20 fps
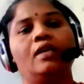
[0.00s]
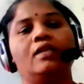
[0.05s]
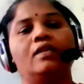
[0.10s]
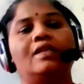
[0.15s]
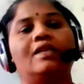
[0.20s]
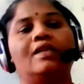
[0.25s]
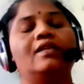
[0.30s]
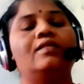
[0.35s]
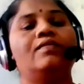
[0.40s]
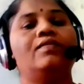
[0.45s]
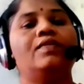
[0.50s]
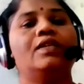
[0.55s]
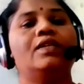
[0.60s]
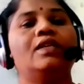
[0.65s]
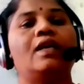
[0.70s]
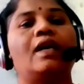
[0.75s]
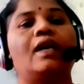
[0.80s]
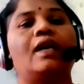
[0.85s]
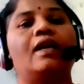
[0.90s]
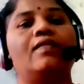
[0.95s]
Then we
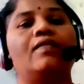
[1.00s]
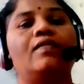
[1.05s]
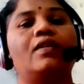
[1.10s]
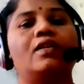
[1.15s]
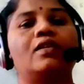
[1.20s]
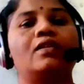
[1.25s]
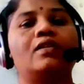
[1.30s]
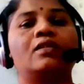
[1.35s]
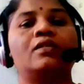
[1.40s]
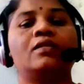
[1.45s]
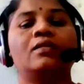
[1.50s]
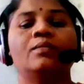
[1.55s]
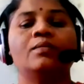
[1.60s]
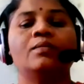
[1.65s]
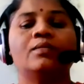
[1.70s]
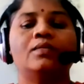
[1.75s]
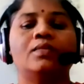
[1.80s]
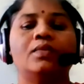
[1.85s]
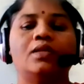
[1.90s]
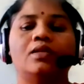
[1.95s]
have uh,
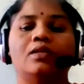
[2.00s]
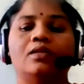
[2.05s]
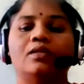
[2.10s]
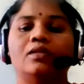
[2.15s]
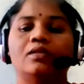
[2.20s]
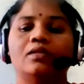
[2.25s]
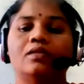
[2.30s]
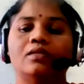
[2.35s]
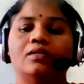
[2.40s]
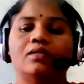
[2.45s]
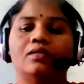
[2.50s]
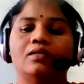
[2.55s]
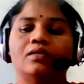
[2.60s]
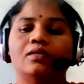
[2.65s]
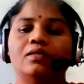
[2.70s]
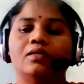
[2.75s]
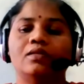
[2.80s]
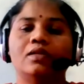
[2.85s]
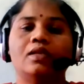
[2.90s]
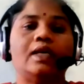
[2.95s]

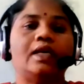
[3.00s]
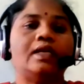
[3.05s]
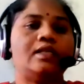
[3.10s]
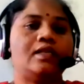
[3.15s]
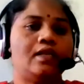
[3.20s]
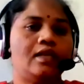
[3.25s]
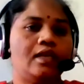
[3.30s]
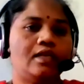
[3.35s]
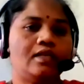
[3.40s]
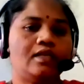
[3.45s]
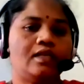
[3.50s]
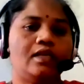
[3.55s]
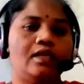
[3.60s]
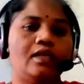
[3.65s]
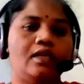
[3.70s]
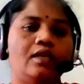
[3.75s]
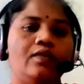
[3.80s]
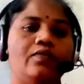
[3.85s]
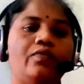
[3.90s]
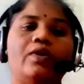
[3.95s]
the agenda
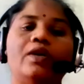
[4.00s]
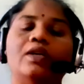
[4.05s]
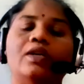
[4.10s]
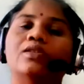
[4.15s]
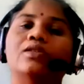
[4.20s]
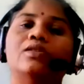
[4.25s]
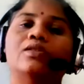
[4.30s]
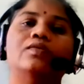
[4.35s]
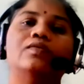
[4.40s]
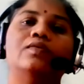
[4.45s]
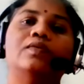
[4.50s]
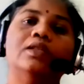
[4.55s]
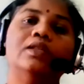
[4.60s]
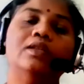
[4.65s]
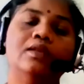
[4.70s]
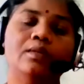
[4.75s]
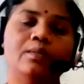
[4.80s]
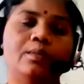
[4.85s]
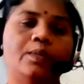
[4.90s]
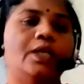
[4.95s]
setting function of the
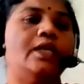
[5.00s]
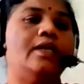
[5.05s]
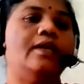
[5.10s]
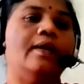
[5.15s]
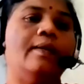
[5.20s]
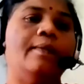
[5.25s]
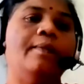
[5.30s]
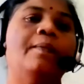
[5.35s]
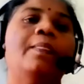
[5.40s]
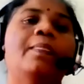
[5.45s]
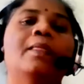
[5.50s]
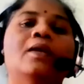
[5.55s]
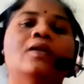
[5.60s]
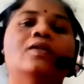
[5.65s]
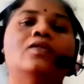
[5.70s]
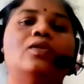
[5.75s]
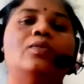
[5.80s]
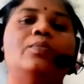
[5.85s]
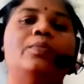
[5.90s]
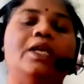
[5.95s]
media.
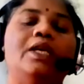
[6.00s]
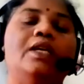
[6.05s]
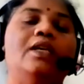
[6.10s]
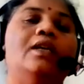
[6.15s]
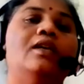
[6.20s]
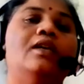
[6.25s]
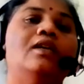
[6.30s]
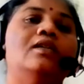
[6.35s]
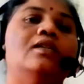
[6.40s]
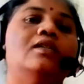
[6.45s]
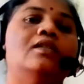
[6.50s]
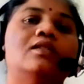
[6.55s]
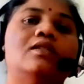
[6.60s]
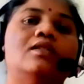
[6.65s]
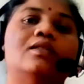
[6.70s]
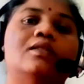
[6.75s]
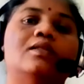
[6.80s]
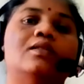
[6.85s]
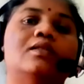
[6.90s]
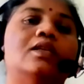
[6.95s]
So media is
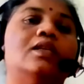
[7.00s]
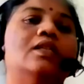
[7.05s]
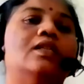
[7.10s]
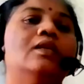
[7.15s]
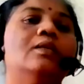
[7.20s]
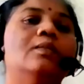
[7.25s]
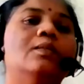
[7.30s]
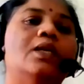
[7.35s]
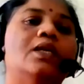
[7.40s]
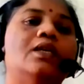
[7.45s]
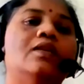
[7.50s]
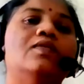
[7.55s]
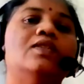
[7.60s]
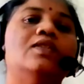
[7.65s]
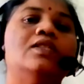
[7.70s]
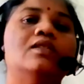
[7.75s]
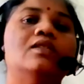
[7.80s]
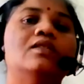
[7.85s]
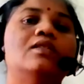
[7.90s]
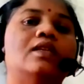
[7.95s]
nothing but which
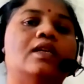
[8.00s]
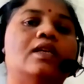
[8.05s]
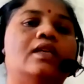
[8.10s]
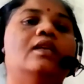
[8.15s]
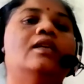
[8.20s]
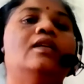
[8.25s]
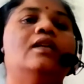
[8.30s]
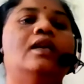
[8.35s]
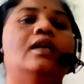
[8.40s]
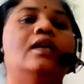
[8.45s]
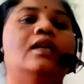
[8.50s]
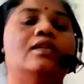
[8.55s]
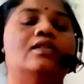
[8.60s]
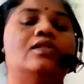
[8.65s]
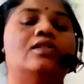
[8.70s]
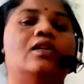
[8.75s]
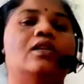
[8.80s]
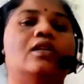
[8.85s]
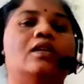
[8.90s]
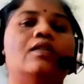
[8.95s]
is setting an
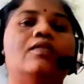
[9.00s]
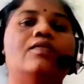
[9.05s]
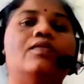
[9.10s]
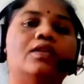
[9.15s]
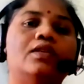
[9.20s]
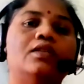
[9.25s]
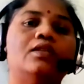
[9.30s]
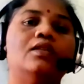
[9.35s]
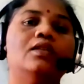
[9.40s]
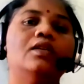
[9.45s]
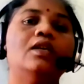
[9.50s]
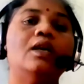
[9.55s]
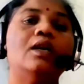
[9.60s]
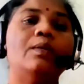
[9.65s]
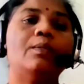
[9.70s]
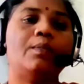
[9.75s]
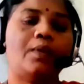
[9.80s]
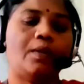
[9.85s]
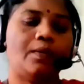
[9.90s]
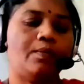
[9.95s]
agenda for the
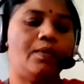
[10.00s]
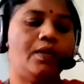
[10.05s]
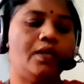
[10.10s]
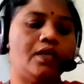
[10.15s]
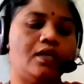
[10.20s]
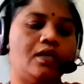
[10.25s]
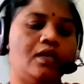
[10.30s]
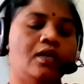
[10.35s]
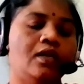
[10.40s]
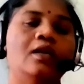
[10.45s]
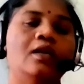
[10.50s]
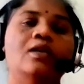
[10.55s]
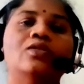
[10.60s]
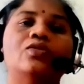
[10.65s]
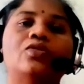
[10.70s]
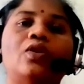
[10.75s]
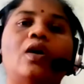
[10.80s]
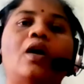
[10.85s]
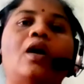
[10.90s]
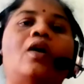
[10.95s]
public.
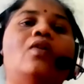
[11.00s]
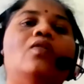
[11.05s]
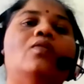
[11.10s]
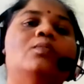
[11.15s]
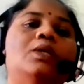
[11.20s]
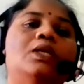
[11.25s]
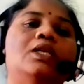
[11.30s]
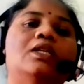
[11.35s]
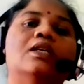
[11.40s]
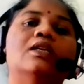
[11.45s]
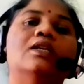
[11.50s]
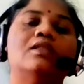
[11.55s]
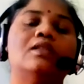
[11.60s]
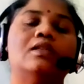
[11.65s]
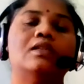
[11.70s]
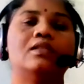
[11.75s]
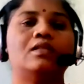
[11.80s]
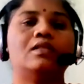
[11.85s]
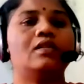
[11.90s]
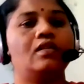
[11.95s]
So how media
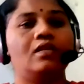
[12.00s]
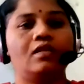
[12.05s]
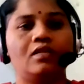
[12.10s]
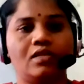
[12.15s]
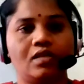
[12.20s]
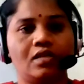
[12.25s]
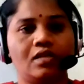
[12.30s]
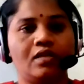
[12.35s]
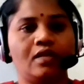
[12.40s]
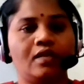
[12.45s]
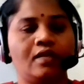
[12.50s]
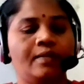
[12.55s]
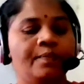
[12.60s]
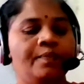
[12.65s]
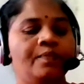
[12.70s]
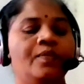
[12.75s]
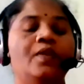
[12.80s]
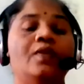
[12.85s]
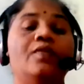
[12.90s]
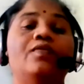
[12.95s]
sets an agenda,
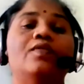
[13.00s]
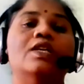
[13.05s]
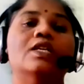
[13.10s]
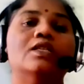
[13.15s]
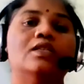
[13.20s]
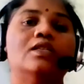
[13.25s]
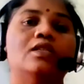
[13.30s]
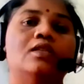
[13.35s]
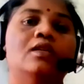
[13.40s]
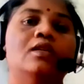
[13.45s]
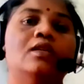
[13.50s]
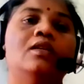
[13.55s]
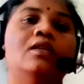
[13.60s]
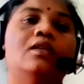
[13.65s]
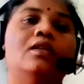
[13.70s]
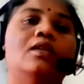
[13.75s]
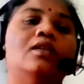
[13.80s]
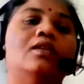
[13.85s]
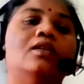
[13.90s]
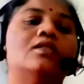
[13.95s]
which
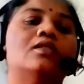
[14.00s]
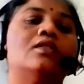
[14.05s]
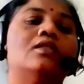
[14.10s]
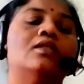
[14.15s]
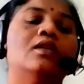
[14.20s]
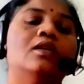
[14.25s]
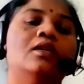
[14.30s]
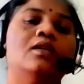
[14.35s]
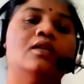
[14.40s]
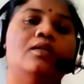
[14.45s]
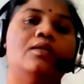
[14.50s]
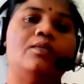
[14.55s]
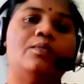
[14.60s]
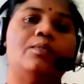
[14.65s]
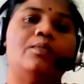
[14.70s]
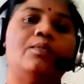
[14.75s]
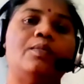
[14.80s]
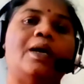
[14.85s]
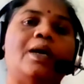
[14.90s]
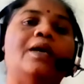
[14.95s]
is
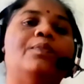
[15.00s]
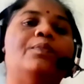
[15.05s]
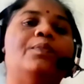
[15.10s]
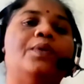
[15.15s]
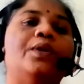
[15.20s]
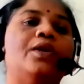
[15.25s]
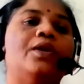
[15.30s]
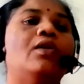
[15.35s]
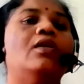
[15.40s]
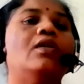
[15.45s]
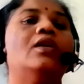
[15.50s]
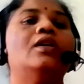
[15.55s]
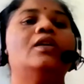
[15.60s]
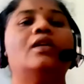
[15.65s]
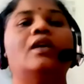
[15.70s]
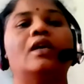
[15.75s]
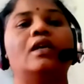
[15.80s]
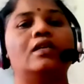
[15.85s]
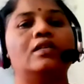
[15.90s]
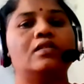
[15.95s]
by
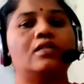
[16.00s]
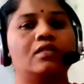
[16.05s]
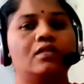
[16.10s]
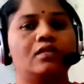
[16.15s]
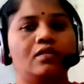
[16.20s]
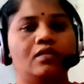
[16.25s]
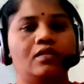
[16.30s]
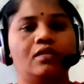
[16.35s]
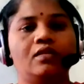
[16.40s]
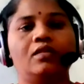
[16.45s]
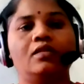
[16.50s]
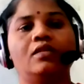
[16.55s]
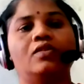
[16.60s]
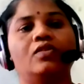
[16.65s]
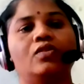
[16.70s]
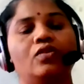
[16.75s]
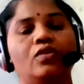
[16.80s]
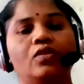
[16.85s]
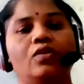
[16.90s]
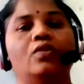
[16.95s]
prioritizing the
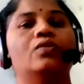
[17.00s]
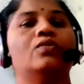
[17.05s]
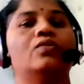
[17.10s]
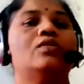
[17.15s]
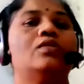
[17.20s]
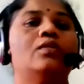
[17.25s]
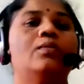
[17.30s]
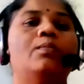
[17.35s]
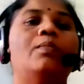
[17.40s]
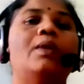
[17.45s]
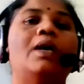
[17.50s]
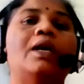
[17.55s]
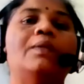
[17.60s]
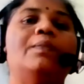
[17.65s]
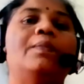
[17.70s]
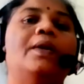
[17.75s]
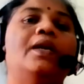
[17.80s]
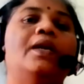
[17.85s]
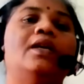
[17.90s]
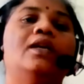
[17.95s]
news, by
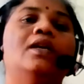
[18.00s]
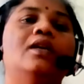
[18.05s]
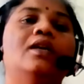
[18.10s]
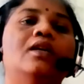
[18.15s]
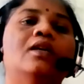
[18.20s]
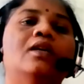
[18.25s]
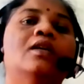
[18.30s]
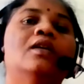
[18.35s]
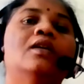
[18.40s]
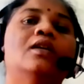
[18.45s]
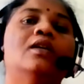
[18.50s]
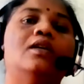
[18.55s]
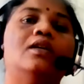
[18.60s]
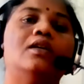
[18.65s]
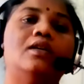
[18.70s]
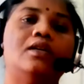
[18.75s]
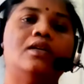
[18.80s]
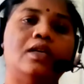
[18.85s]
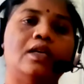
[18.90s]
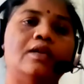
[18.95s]
paying
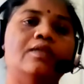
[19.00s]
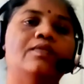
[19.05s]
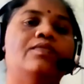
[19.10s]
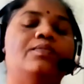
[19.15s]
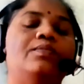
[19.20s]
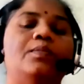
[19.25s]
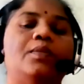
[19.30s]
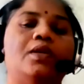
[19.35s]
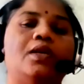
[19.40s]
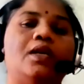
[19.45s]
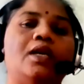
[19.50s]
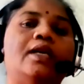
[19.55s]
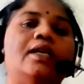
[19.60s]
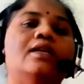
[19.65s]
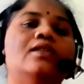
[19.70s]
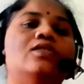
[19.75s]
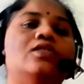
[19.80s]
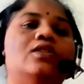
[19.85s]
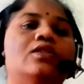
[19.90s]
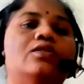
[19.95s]

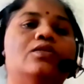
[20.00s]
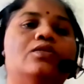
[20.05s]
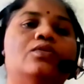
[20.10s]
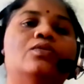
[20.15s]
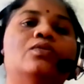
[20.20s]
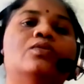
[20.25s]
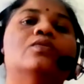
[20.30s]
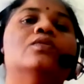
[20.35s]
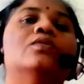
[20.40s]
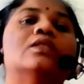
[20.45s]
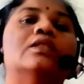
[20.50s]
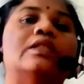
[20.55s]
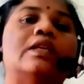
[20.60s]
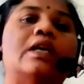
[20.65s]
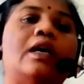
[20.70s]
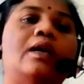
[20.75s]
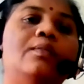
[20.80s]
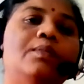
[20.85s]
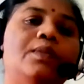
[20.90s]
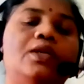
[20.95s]
attention to
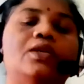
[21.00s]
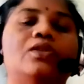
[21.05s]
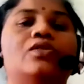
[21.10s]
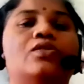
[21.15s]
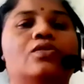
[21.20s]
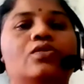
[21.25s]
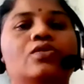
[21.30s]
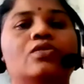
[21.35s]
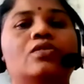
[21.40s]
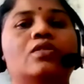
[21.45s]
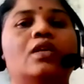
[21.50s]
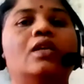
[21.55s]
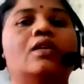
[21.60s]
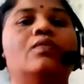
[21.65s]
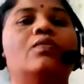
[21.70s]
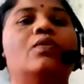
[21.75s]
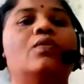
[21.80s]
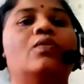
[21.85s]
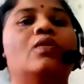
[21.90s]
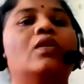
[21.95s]
some issues and
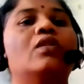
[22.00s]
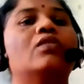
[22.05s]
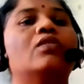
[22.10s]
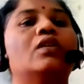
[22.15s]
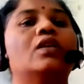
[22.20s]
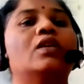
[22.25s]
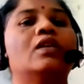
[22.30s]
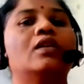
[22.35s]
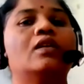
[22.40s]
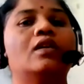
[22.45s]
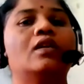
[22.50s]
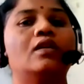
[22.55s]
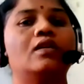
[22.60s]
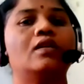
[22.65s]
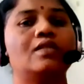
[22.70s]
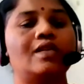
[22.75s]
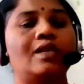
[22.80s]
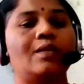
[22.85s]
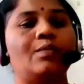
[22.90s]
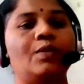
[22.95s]
overlooking
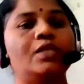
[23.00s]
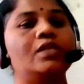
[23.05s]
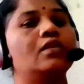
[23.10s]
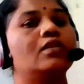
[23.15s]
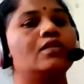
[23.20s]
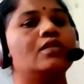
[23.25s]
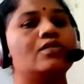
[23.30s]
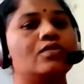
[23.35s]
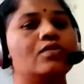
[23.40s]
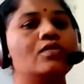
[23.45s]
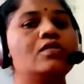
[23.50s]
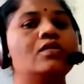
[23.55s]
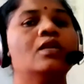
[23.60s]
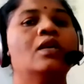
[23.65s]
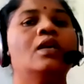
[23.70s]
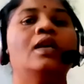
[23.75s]
some other issues.